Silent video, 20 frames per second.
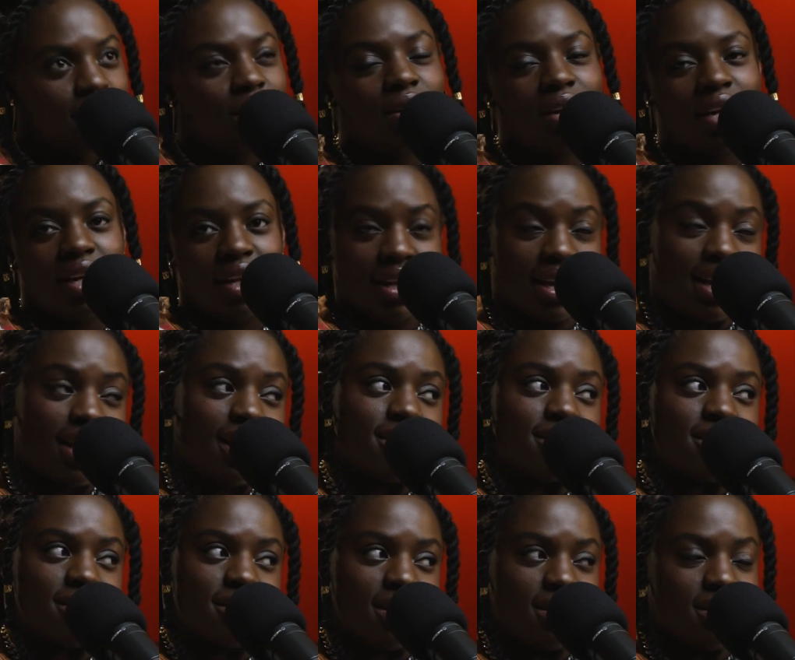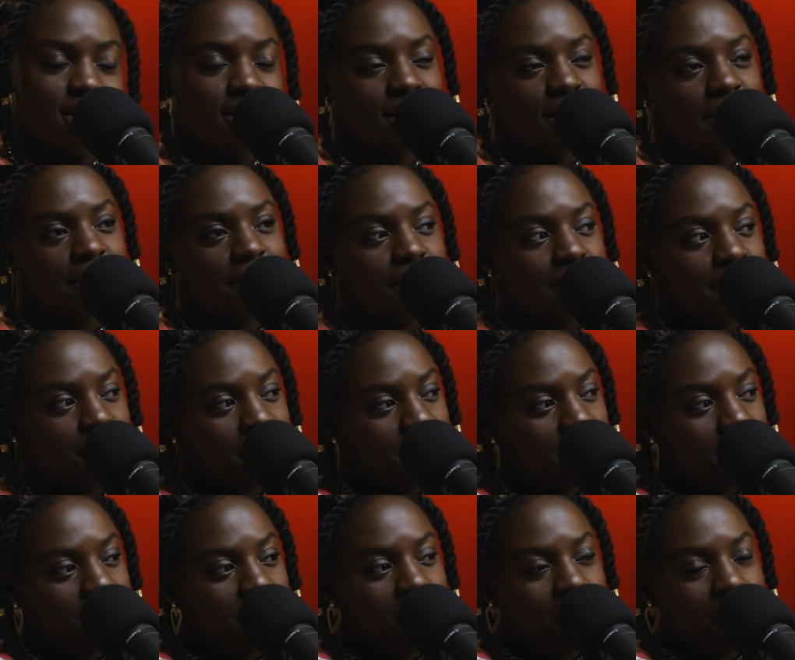Okay, that I understand.
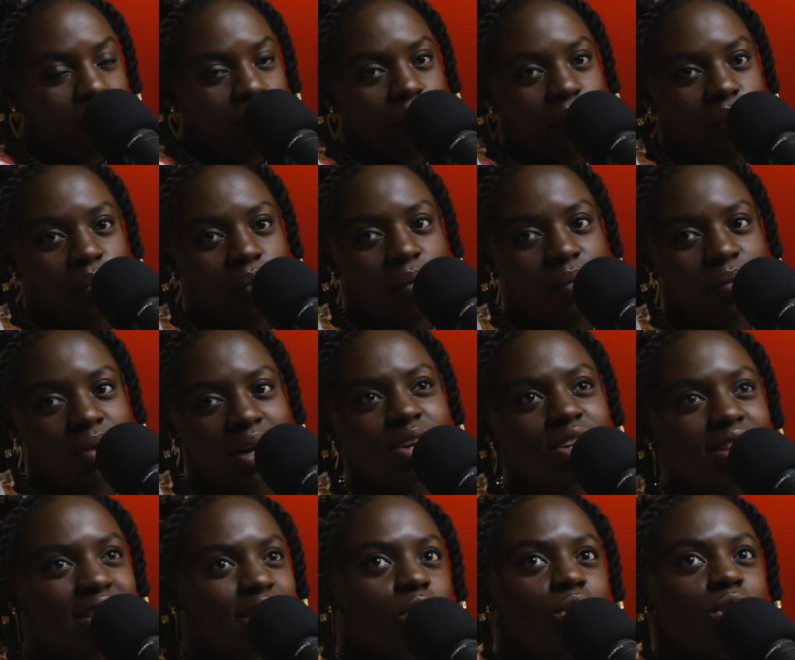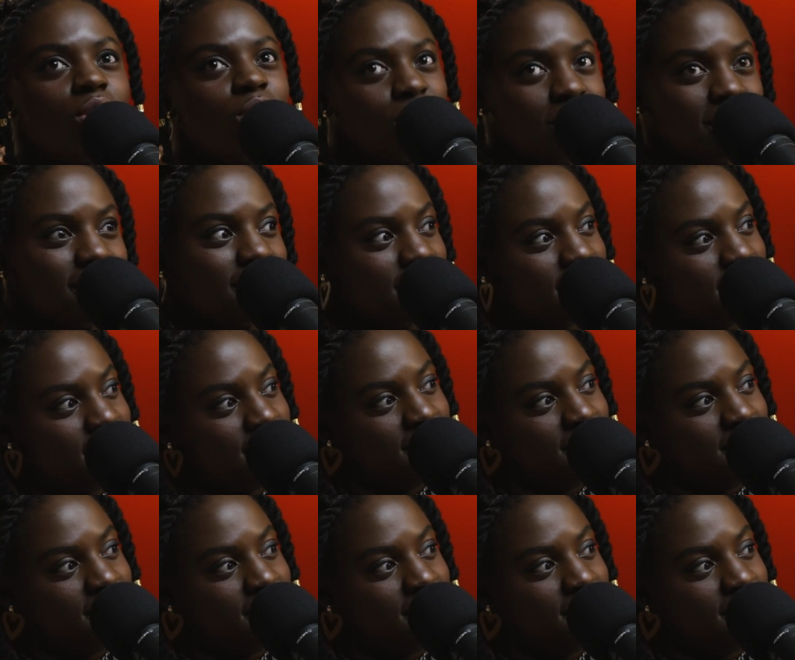What is theology?